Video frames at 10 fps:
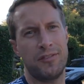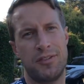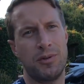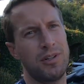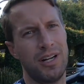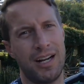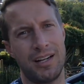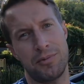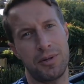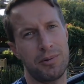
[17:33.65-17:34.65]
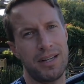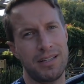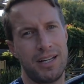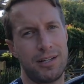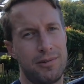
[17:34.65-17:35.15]
have 293 grand
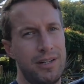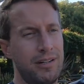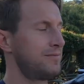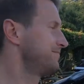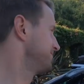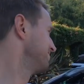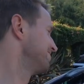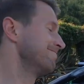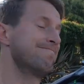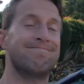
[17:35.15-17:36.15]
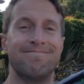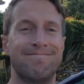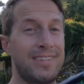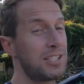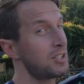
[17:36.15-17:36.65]
lying around,
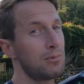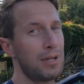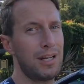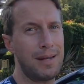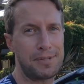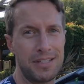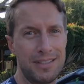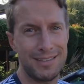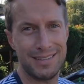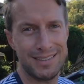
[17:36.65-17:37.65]
it's a great option,